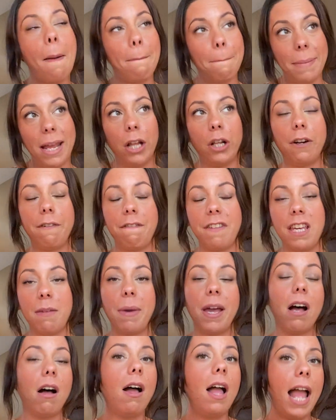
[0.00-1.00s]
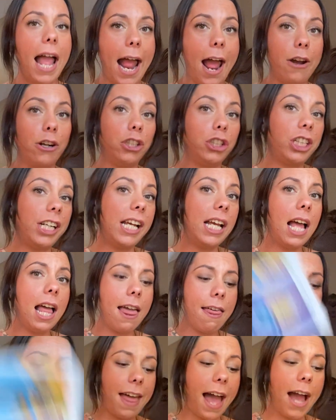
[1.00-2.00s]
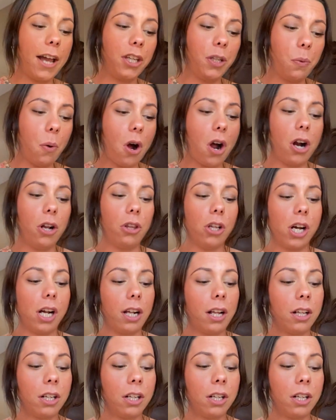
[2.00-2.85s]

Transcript: male or female energy that you are. Look,